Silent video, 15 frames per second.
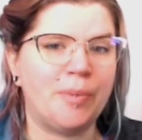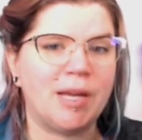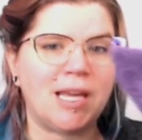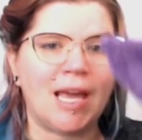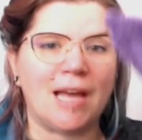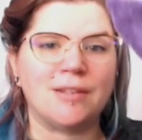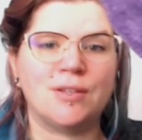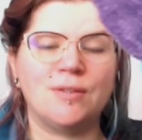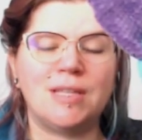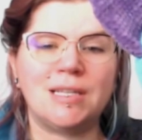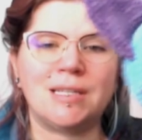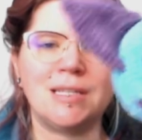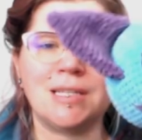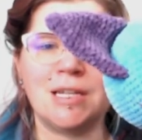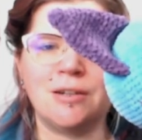But yeah, so
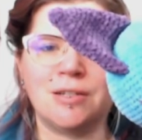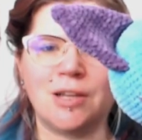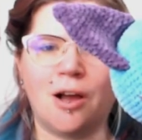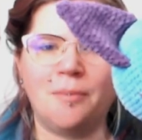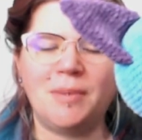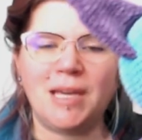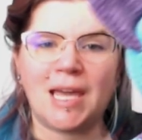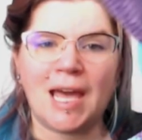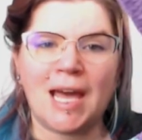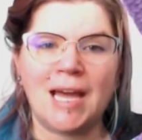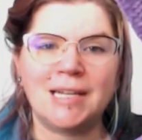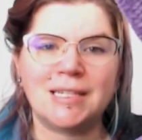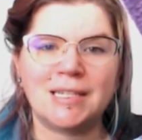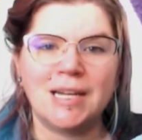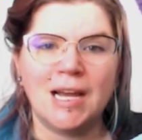this is their zombie
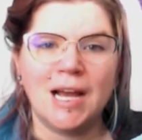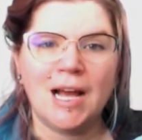cat.